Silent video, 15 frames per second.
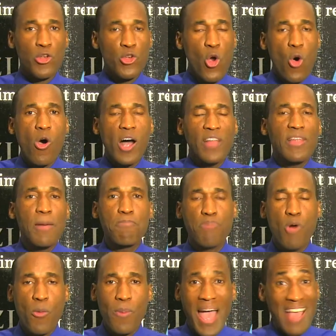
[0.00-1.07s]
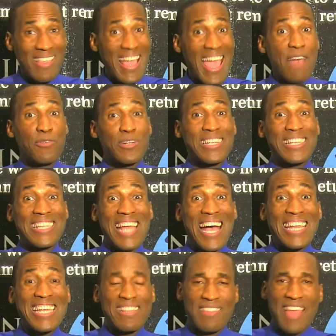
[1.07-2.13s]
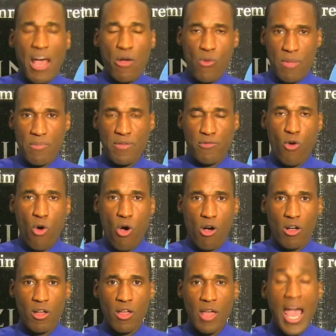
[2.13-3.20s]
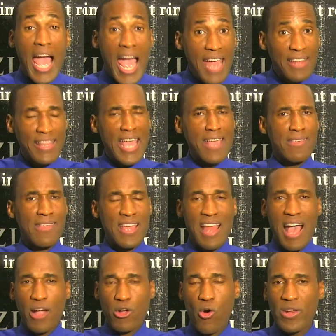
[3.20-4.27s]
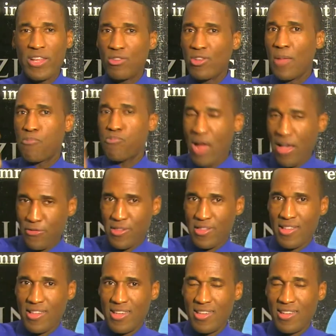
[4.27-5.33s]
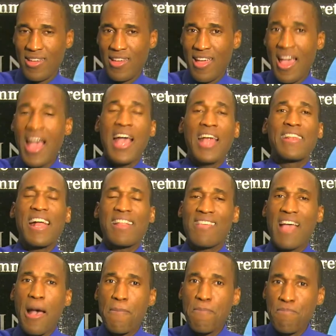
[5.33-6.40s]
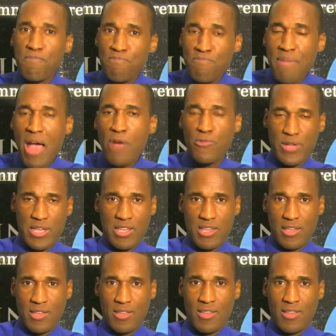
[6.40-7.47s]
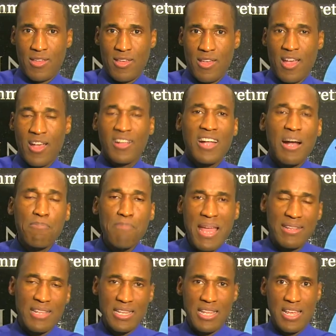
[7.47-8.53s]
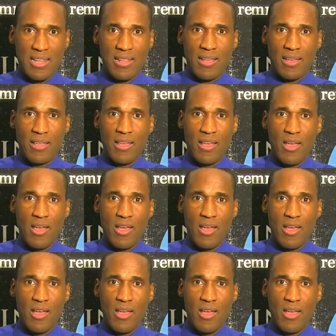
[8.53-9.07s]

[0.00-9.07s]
No other pope has ever done it that way before. And they said, according to the prophecy, that how Mary commended it.